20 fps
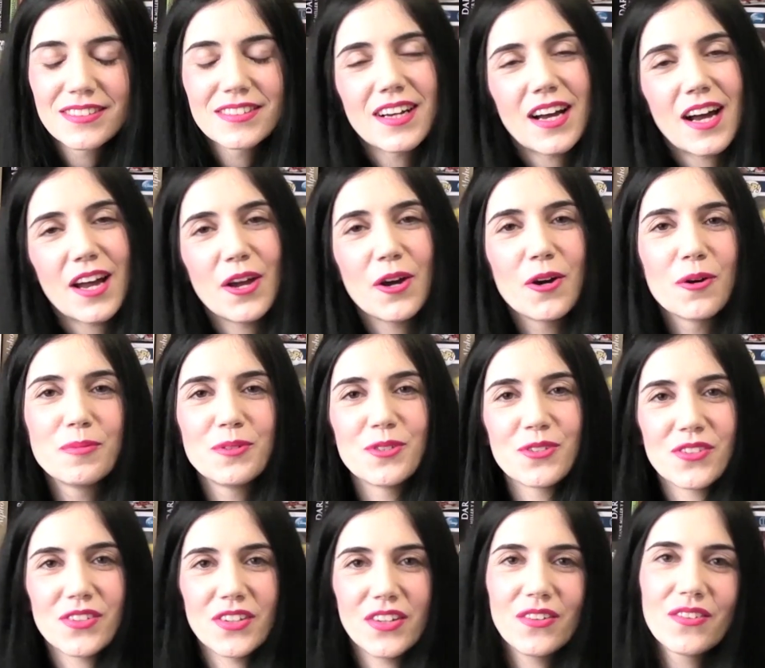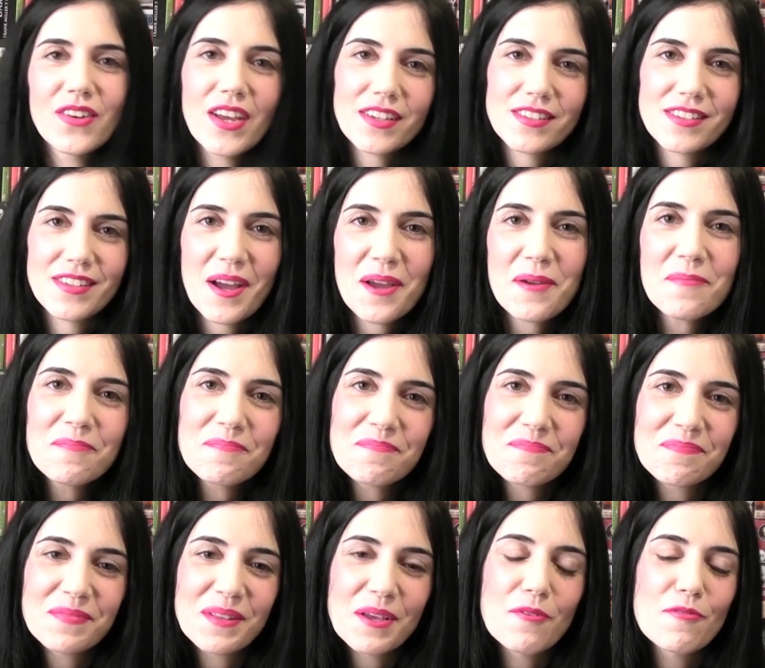I hope to see you next time.
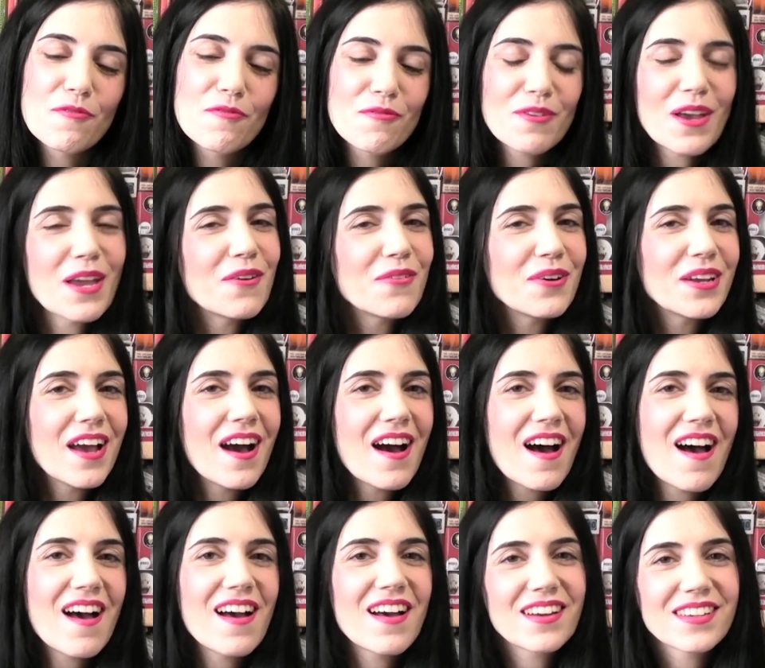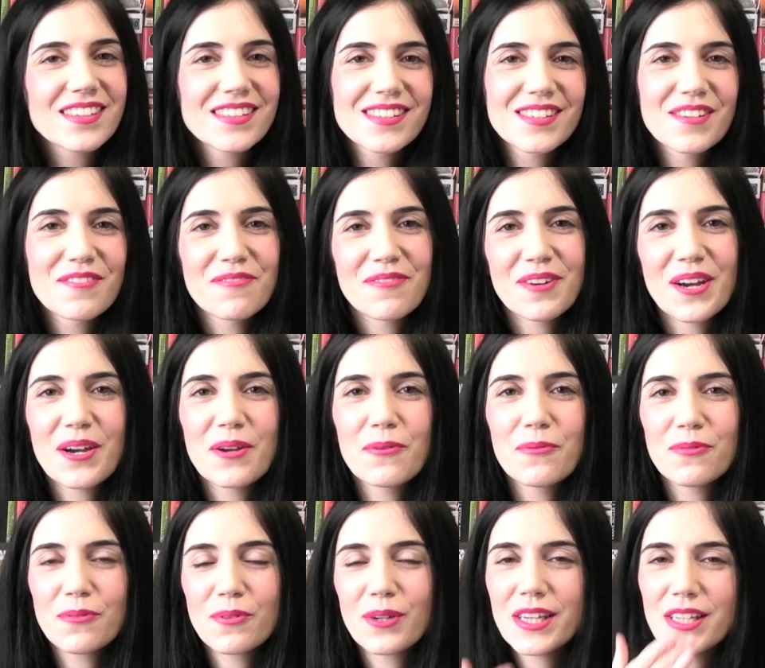Fairy hugs,
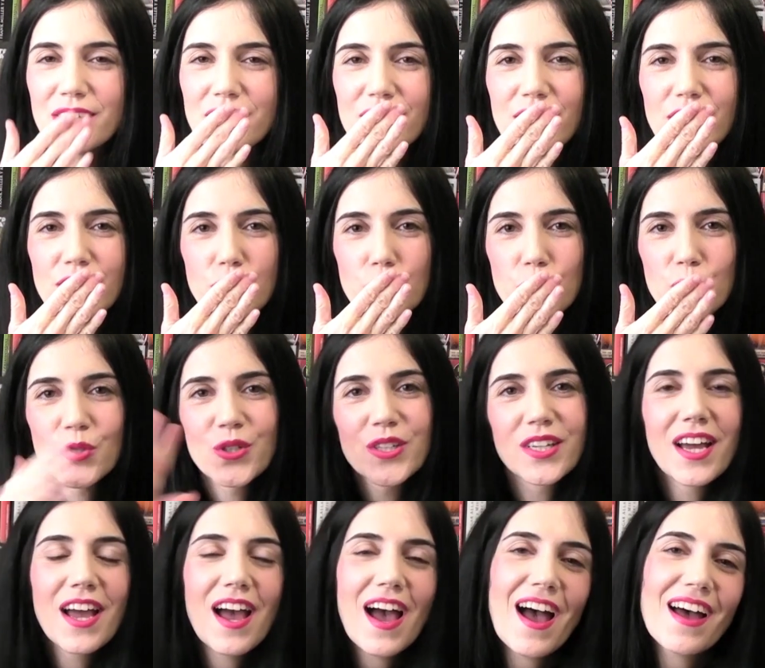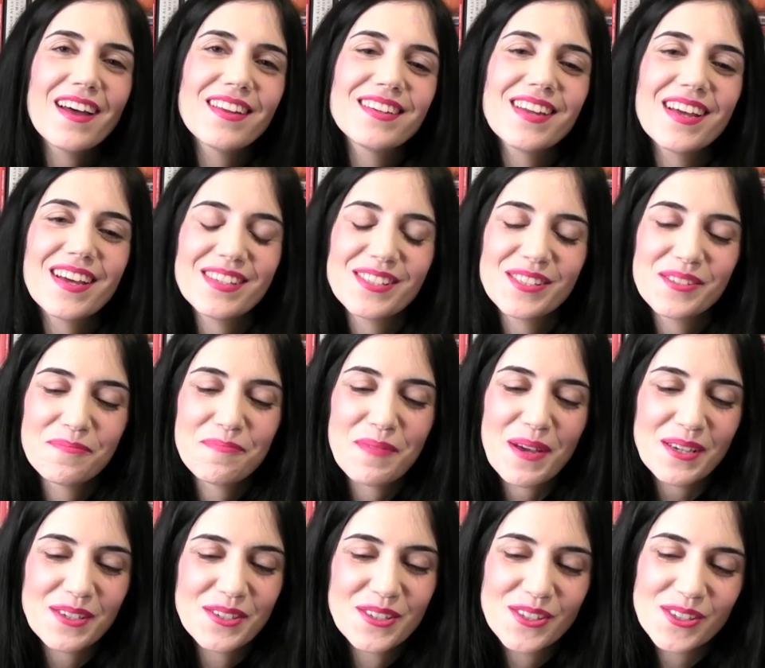fairy kisses, and a
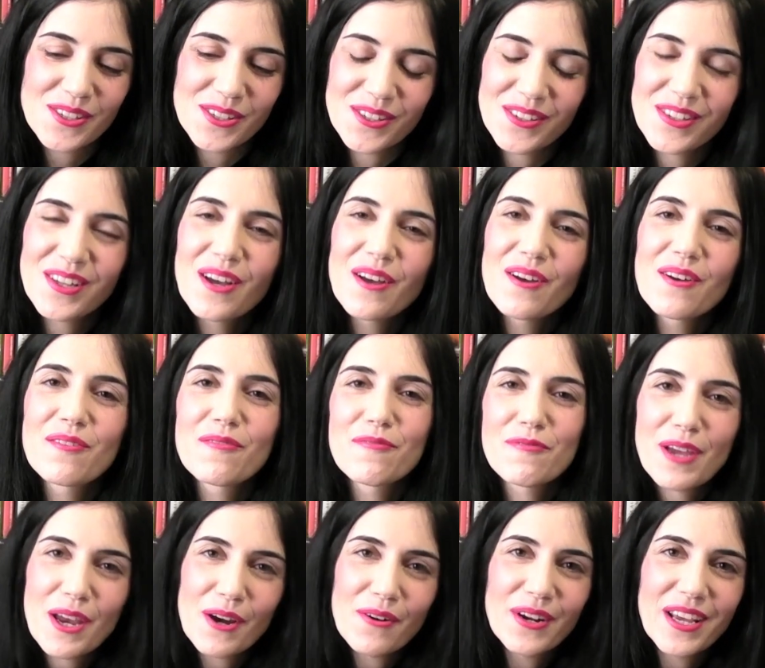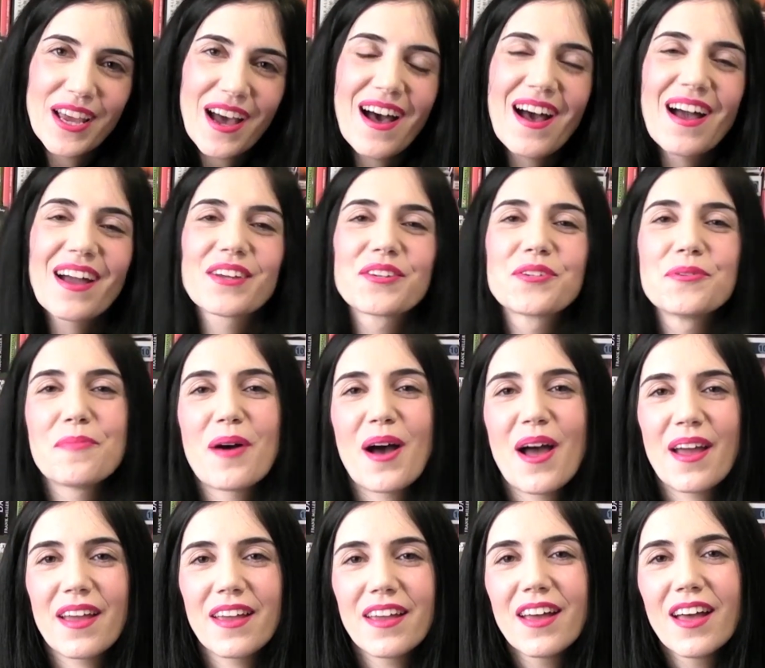special fairy hug to
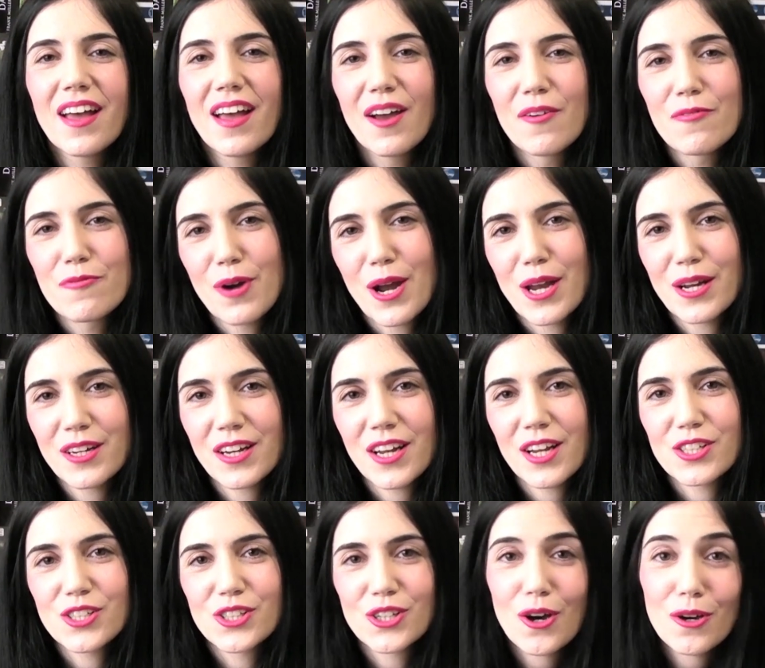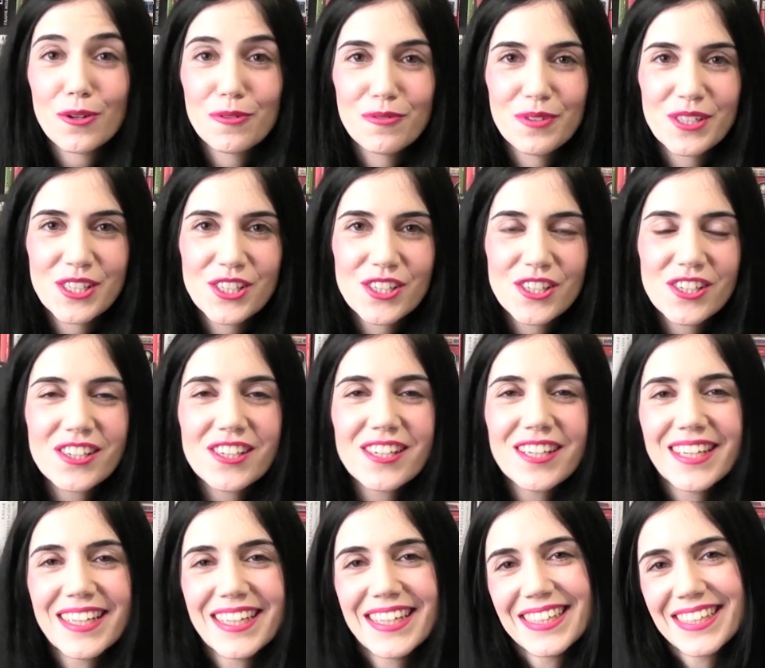my friend Scott
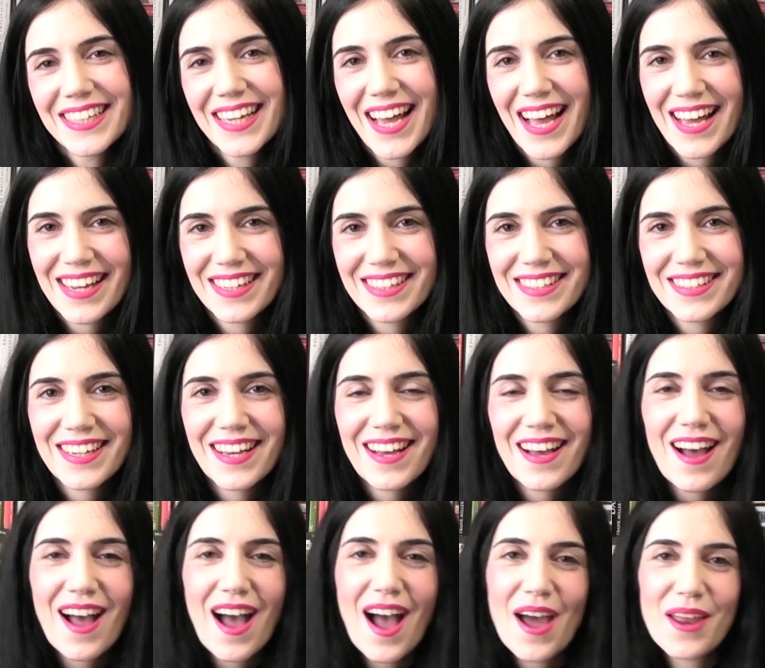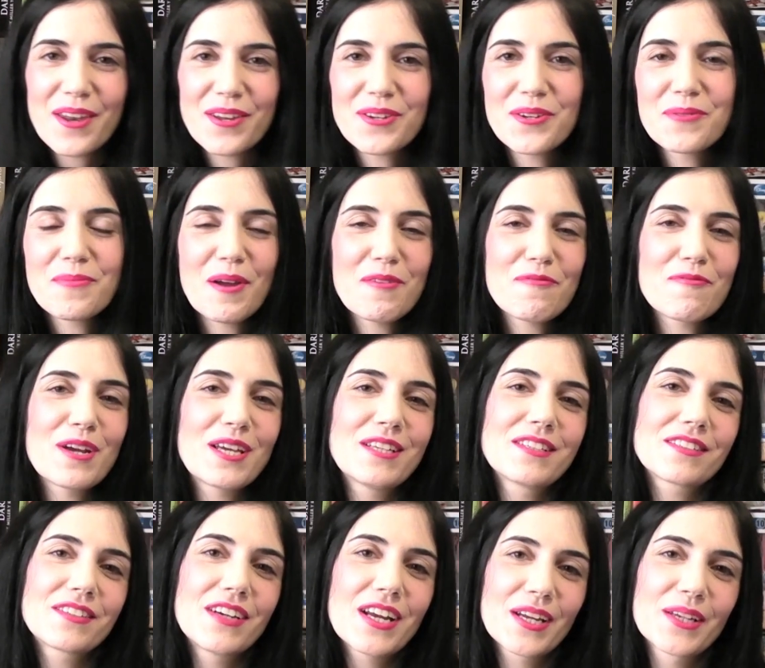Fisher in Canada and to my
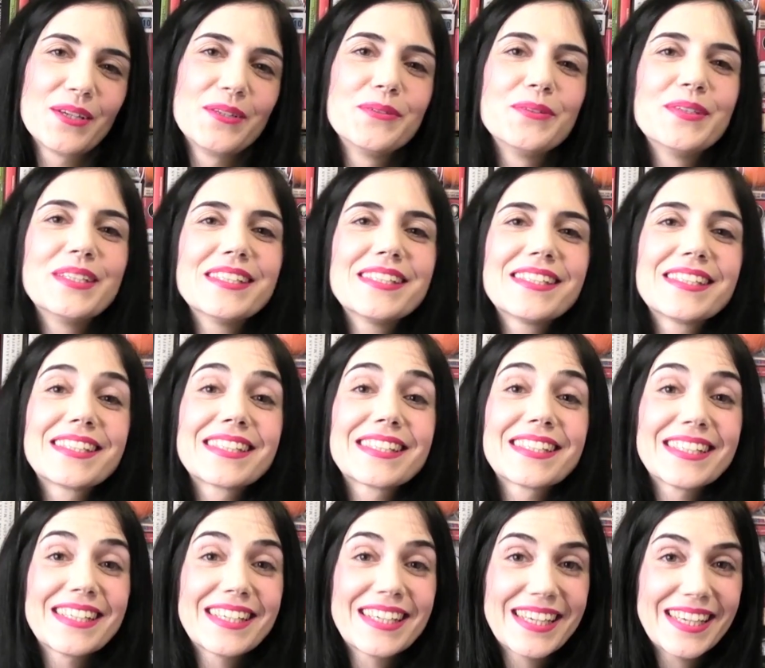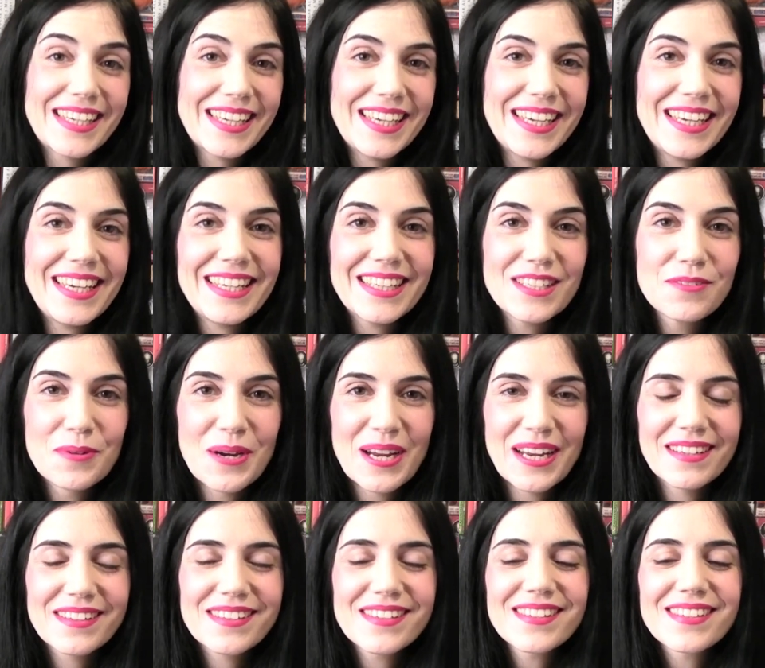friend Craig Lewis in
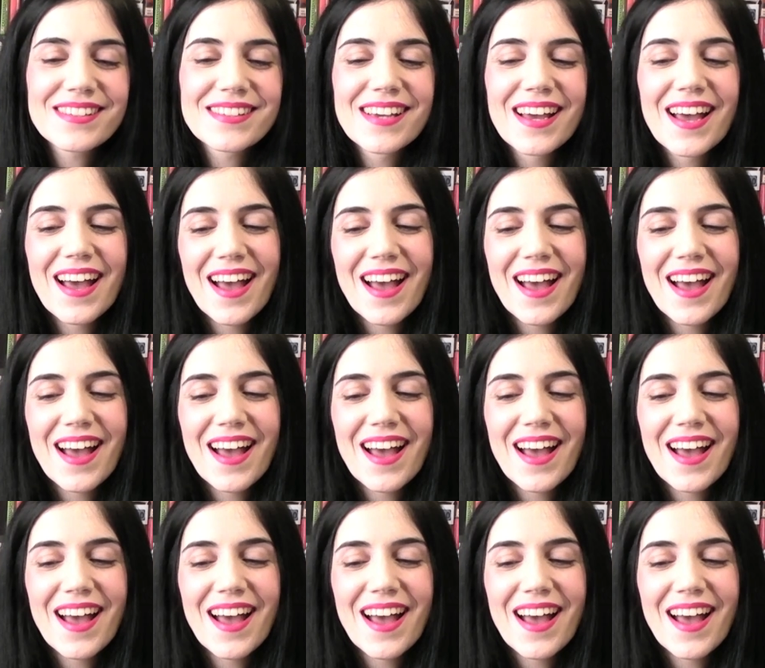Wales.